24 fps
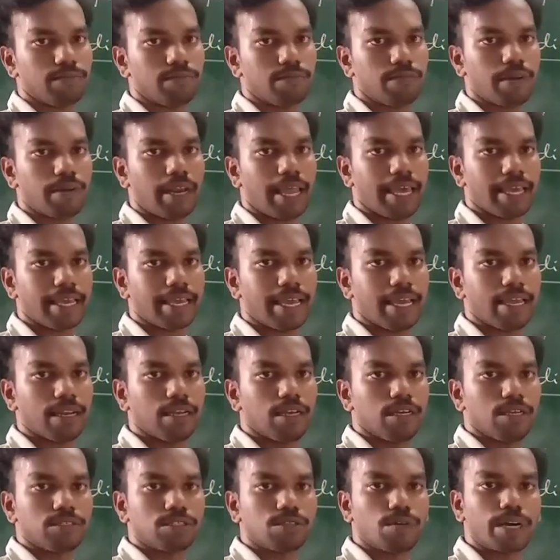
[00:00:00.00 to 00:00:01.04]

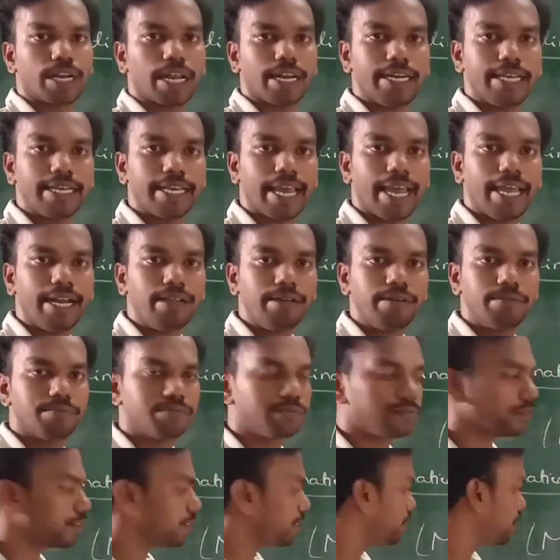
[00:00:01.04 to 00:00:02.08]
Ligand. So what are ligand?
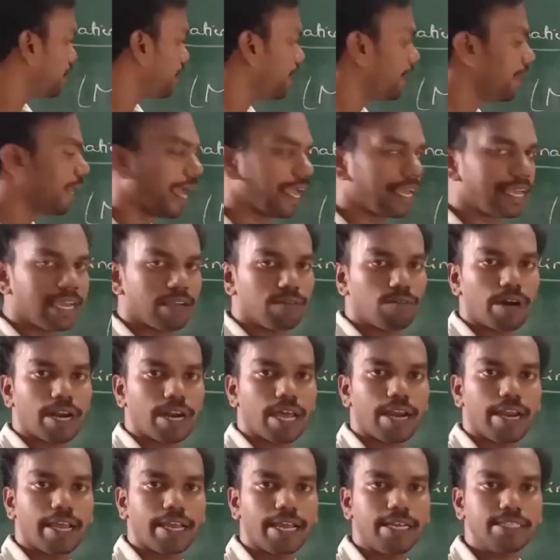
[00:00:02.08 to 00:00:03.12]
Ligand. What
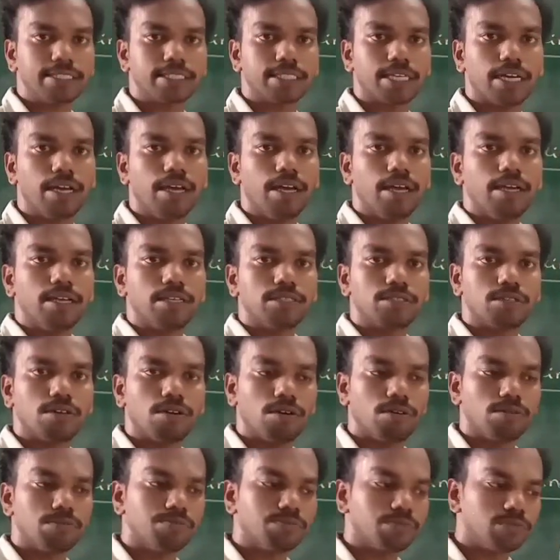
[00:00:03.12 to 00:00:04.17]
are ligands?
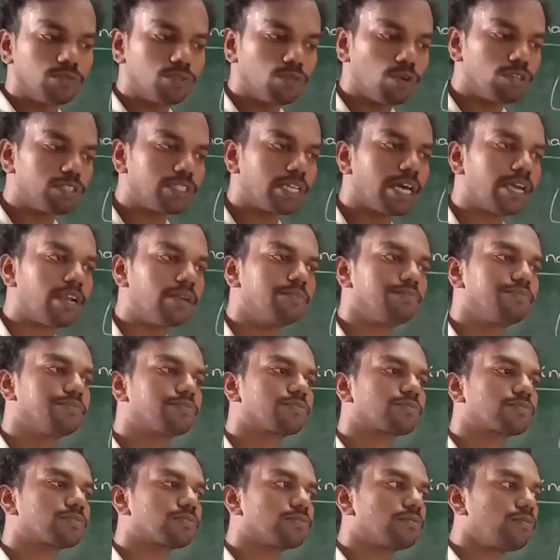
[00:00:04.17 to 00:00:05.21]
So those are
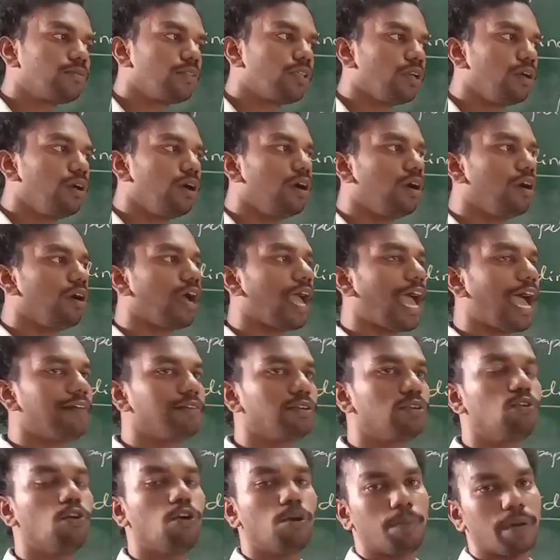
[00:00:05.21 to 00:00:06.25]

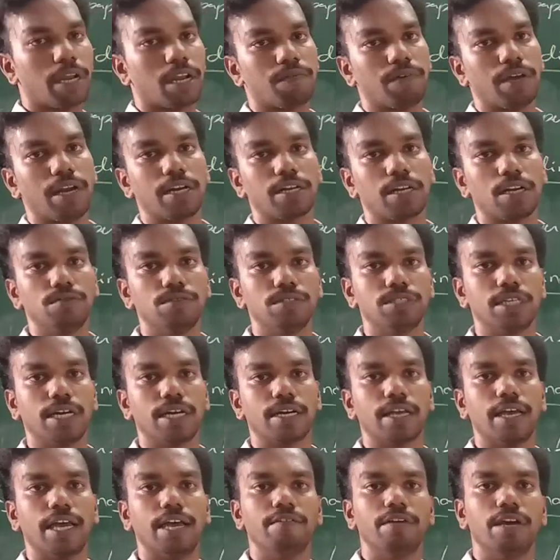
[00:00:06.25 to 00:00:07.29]
having lone pair of electrons which
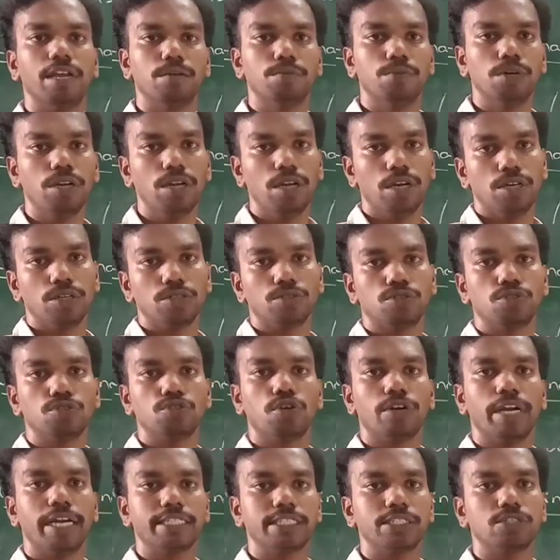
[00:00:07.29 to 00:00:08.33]
are available to
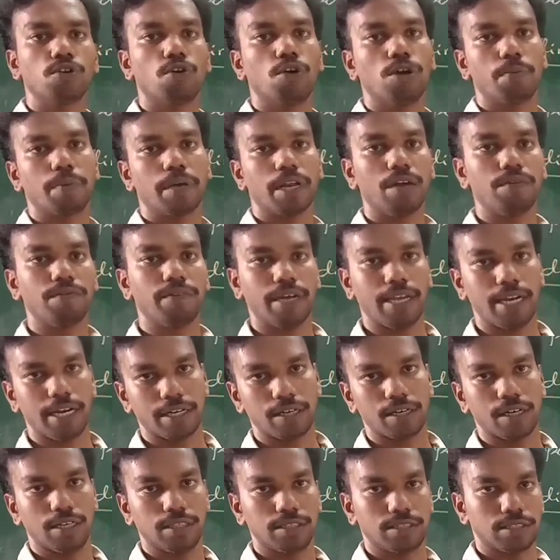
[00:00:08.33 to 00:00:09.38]
donate this lone pair of
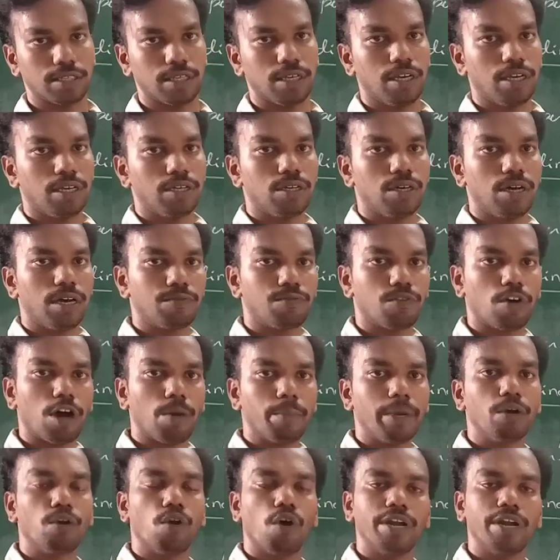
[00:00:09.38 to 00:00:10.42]
electrons and
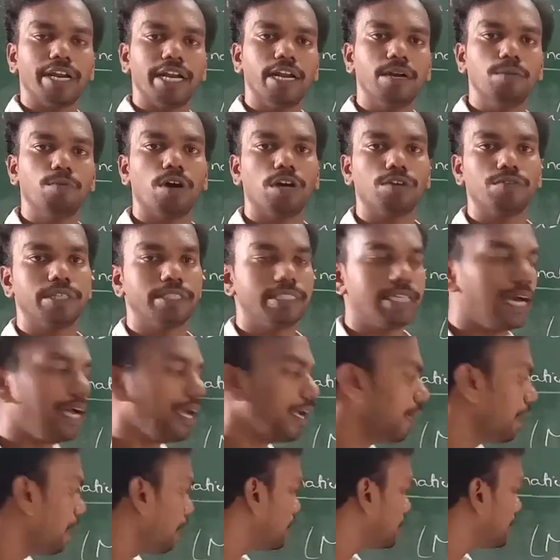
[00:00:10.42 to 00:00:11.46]
forming coordinate bond with the
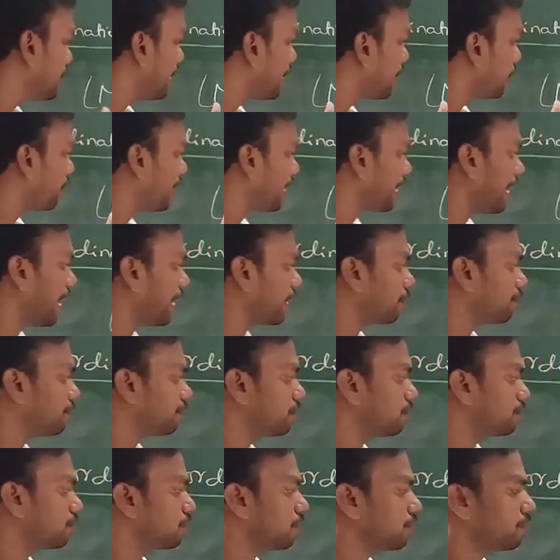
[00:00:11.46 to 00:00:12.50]
center metal atom.
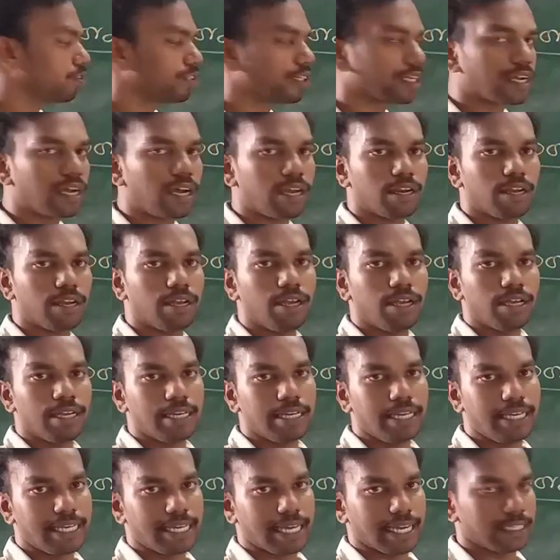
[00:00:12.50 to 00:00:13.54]
So those are called
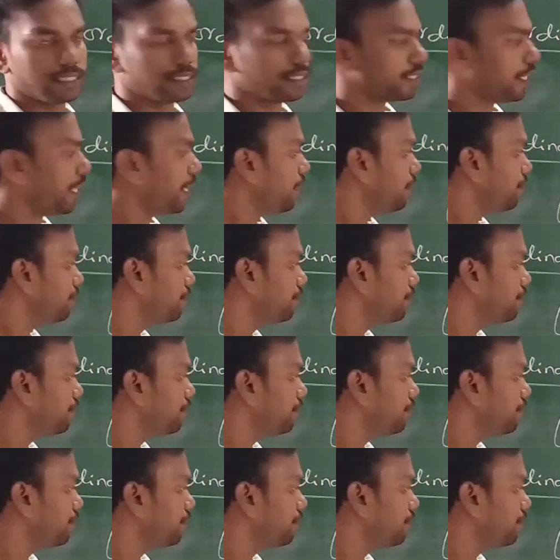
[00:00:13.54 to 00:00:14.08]
ligands, right?